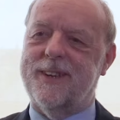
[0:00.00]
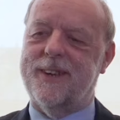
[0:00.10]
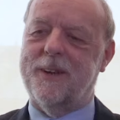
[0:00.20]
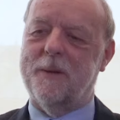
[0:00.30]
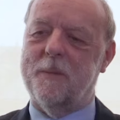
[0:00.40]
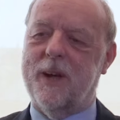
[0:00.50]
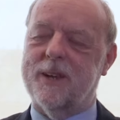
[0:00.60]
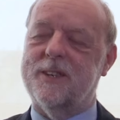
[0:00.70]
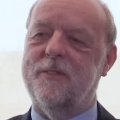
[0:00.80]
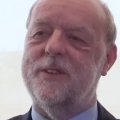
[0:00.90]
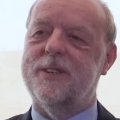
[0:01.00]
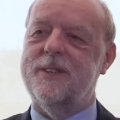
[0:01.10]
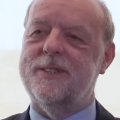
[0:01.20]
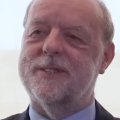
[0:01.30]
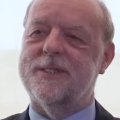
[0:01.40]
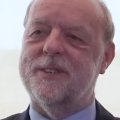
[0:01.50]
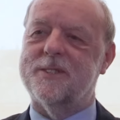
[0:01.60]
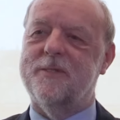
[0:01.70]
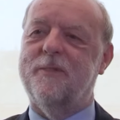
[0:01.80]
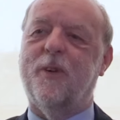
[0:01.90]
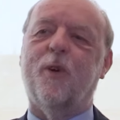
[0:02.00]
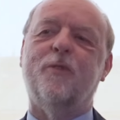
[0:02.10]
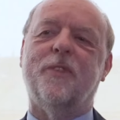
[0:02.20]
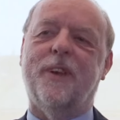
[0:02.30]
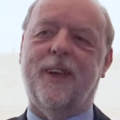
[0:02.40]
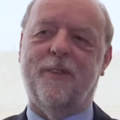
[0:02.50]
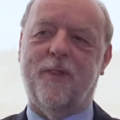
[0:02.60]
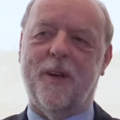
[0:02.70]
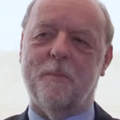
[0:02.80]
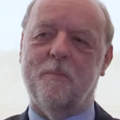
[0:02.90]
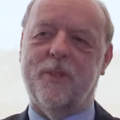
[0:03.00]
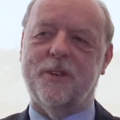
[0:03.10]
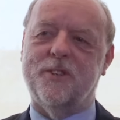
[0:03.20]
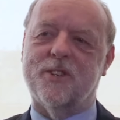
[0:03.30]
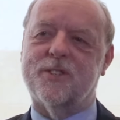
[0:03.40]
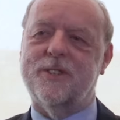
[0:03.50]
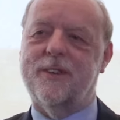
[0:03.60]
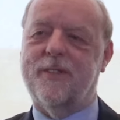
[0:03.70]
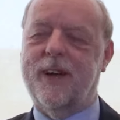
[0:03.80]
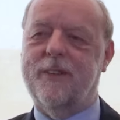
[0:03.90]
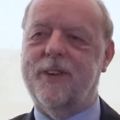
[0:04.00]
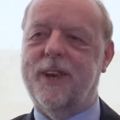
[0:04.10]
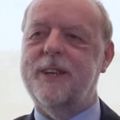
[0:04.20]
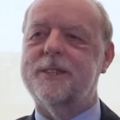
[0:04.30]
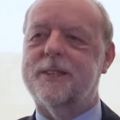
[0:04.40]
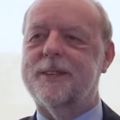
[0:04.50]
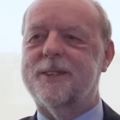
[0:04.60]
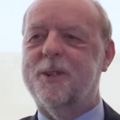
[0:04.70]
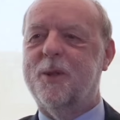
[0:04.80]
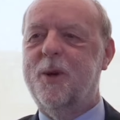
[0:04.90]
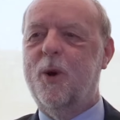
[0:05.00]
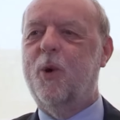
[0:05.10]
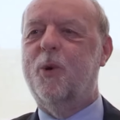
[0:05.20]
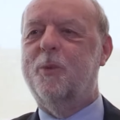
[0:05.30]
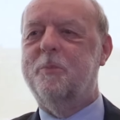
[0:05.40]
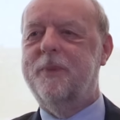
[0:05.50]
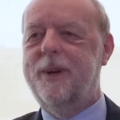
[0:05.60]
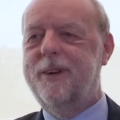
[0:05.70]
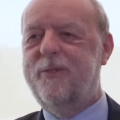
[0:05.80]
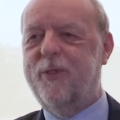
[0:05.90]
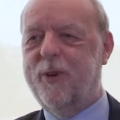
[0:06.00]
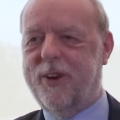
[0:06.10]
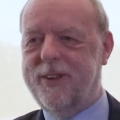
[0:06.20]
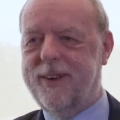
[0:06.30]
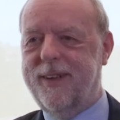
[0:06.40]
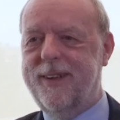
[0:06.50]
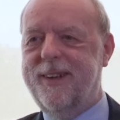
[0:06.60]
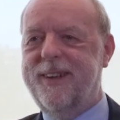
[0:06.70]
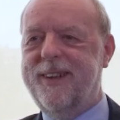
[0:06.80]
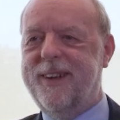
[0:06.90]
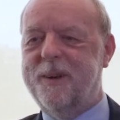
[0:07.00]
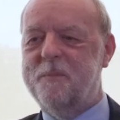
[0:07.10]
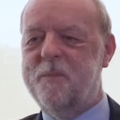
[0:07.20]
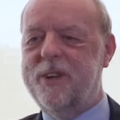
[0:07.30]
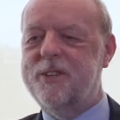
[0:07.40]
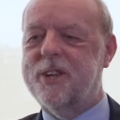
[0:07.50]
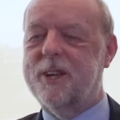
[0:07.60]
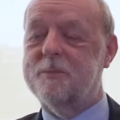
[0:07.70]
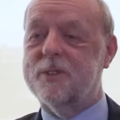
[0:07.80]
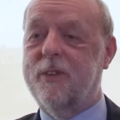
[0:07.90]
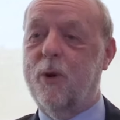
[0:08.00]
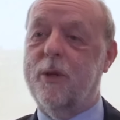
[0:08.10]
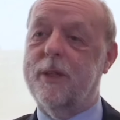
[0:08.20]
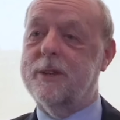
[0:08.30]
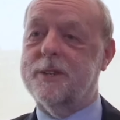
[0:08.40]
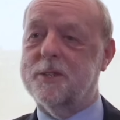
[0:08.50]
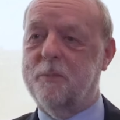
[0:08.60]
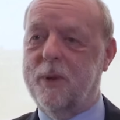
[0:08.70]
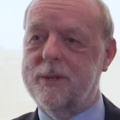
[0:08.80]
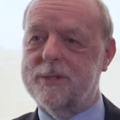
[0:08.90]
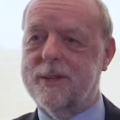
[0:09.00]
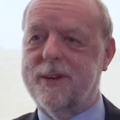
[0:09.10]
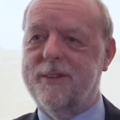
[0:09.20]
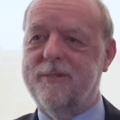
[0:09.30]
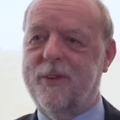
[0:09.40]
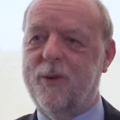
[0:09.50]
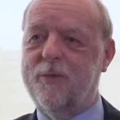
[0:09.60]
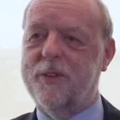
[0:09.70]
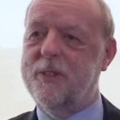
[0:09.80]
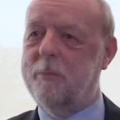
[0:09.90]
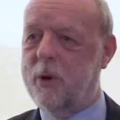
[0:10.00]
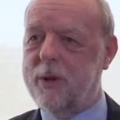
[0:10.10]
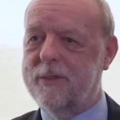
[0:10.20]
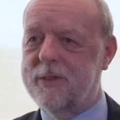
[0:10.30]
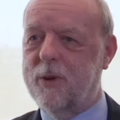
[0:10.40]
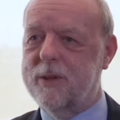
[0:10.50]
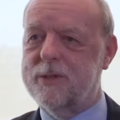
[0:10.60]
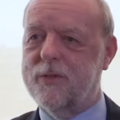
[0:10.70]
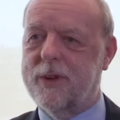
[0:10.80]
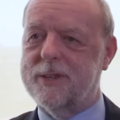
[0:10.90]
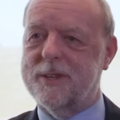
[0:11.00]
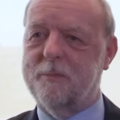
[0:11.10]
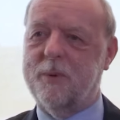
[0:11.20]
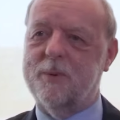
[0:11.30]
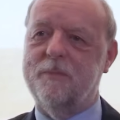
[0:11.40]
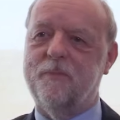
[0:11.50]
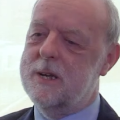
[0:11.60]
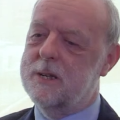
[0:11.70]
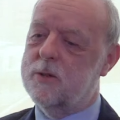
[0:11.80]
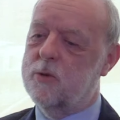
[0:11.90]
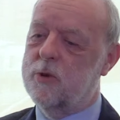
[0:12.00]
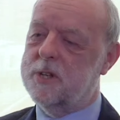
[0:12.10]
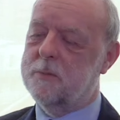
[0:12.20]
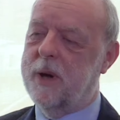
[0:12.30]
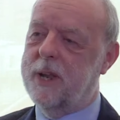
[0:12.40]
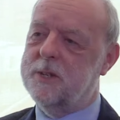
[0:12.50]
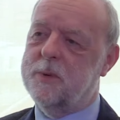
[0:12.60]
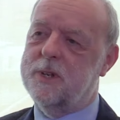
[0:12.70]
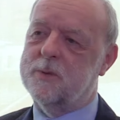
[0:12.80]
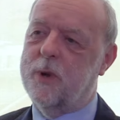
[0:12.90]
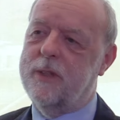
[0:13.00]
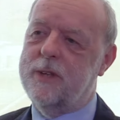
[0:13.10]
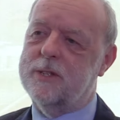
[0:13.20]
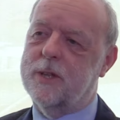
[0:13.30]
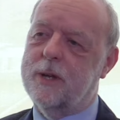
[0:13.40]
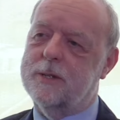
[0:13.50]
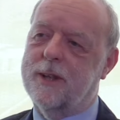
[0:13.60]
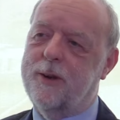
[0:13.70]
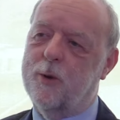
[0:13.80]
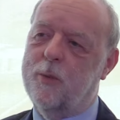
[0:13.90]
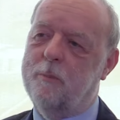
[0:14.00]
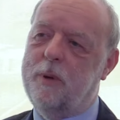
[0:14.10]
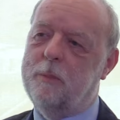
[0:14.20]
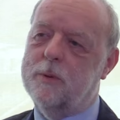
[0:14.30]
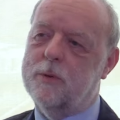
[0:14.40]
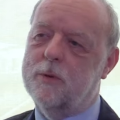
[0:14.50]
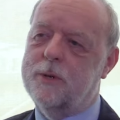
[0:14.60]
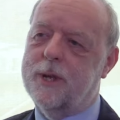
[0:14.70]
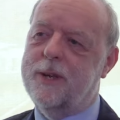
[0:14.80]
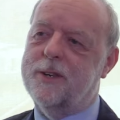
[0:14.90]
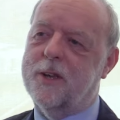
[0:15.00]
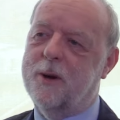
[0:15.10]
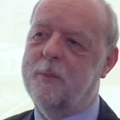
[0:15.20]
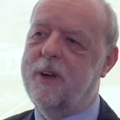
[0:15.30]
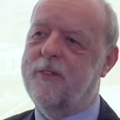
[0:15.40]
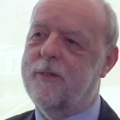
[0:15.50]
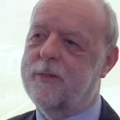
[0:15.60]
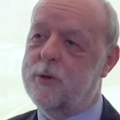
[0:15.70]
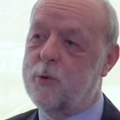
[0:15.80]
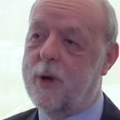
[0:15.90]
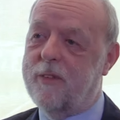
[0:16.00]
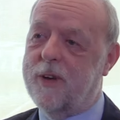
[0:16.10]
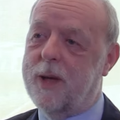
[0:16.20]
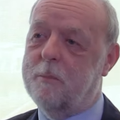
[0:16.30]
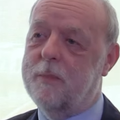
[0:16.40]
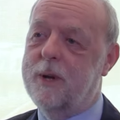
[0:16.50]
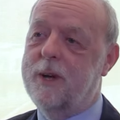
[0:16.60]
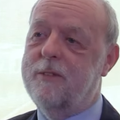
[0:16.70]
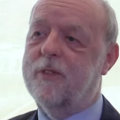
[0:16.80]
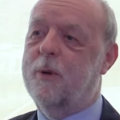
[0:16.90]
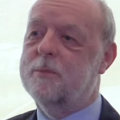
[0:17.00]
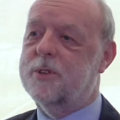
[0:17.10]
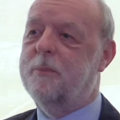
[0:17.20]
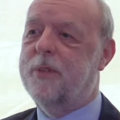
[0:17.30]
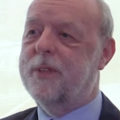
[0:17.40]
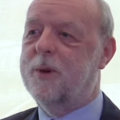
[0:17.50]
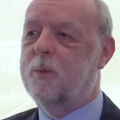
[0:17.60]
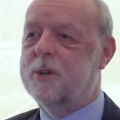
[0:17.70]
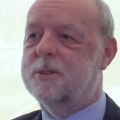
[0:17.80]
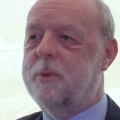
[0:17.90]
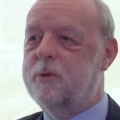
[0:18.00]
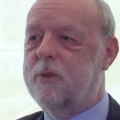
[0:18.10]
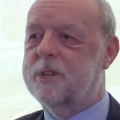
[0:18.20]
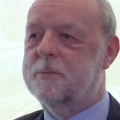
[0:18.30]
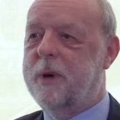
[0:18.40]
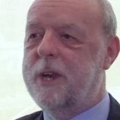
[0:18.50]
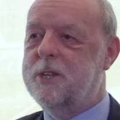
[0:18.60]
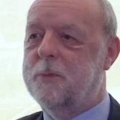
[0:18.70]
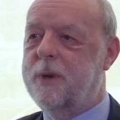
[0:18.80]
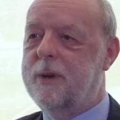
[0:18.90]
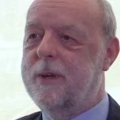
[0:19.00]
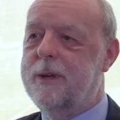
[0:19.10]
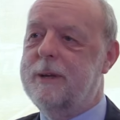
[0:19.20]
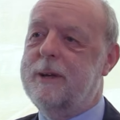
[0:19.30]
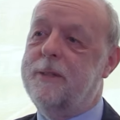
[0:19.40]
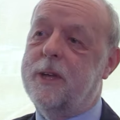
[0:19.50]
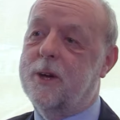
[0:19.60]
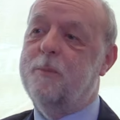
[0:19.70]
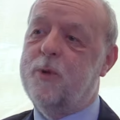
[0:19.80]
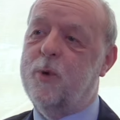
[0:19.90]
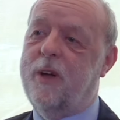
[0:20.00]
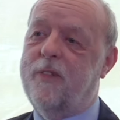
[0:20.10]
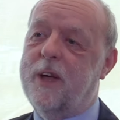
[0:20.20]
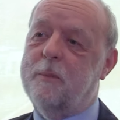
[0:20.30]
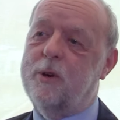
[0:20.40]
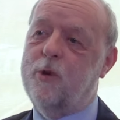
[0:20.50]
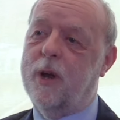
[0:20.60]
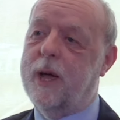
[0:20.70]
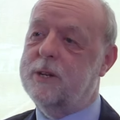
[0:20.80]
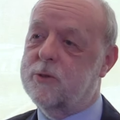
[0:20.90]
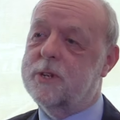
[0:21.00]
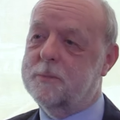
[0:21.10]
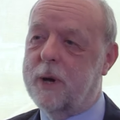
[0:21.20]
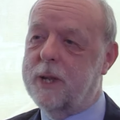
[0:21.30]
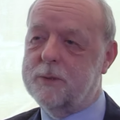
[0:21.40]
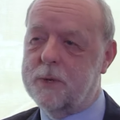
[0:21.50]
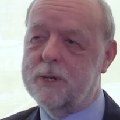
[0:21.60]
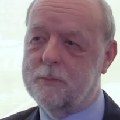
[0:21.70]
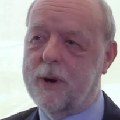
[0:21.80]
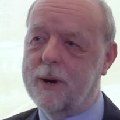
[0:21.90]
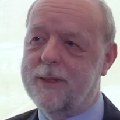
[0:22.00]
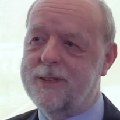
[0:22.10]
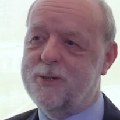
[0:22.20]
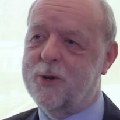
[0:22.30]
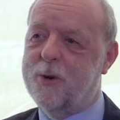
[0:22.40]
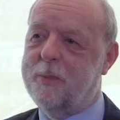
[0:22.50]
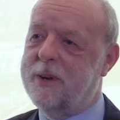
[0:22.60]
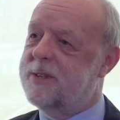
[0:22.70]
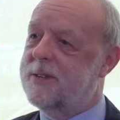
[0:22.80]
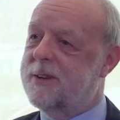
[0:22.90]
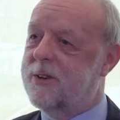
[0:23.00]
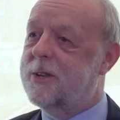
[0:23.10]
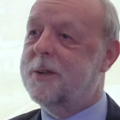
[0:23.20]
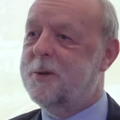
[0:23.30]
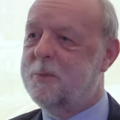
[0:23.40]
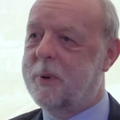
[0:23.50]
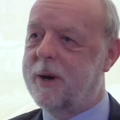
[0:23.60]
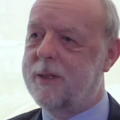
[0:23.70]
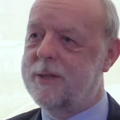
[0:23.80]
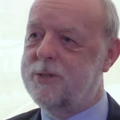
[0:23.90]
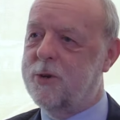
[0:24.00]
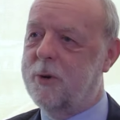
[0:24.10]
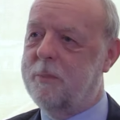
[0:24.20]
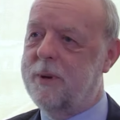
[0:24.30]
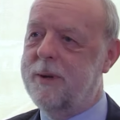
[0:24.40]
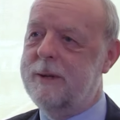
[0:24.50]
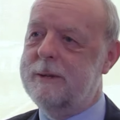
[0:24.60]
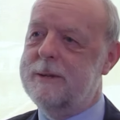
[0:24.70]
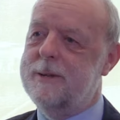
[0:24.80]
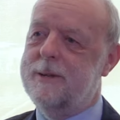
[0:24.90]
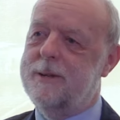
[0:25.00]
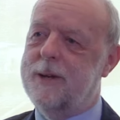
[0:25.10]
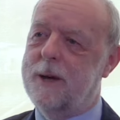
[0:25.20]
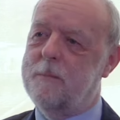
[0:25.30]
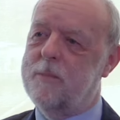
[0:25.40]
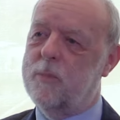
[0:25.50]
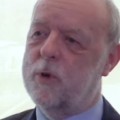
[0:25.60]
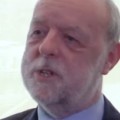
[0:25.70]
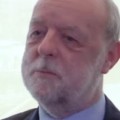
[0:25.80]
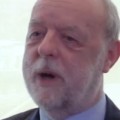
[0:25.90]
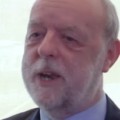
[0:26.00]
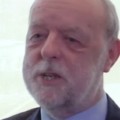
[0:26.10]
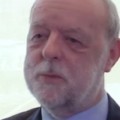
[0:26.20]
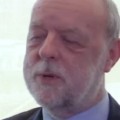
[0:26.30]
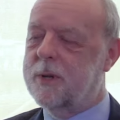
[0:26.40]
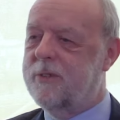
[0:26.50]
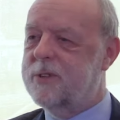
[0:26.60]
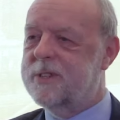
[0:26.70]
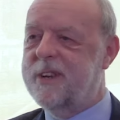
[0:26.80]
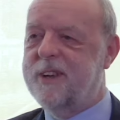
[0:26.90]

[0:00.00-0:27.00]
activities that's involved in FM that doesn't have a nice little home for it in terms of all the other disciplines that are involved in the body of knowledge, for example. So risk management is one of these things that people don't tend to come to FM from something that was about risk management. They come to FM and realise risk management is part of the job, and it's a critical part of the job. Risk management covers a